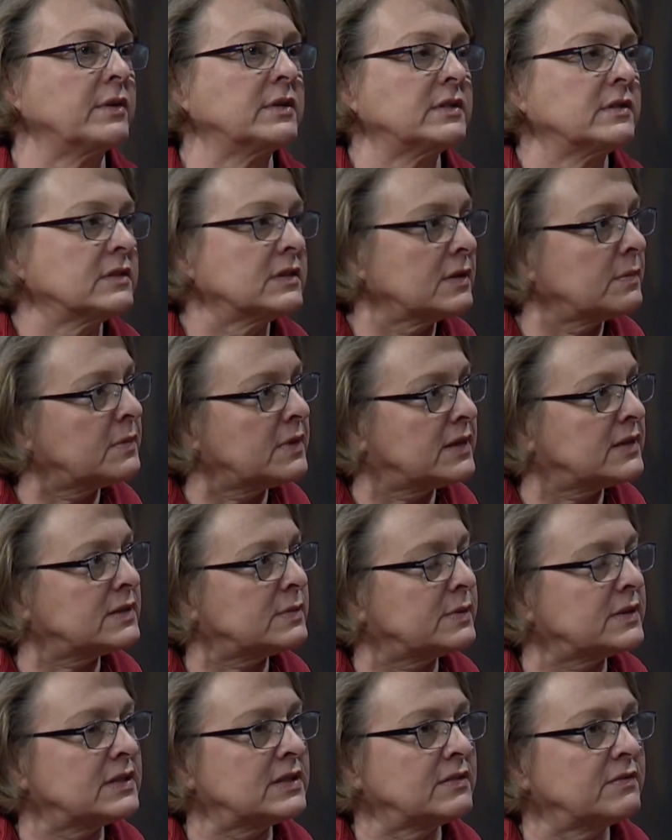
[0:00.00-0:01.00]
Is there something
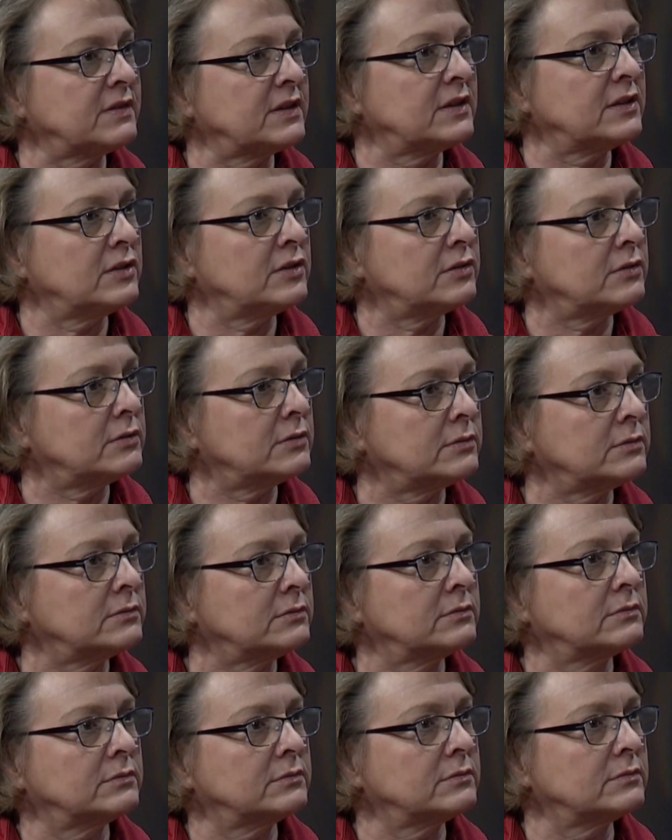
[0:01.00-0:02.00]
specific you
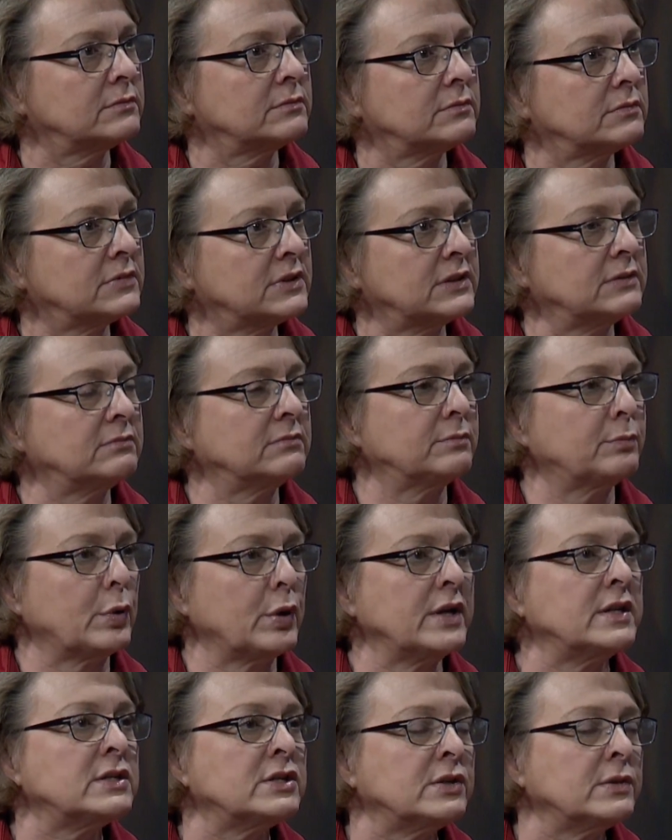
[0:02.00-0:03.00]
can
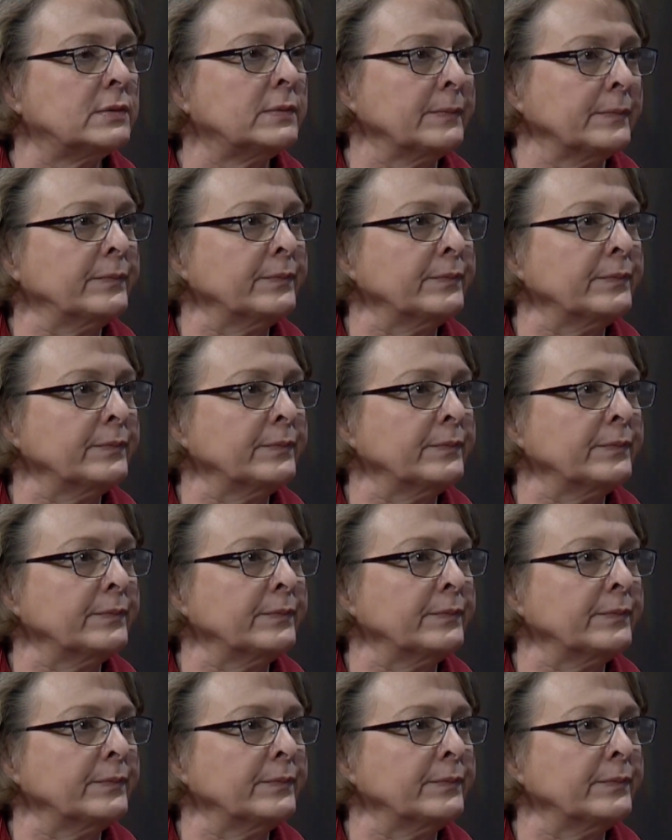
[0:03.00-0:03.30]
point to?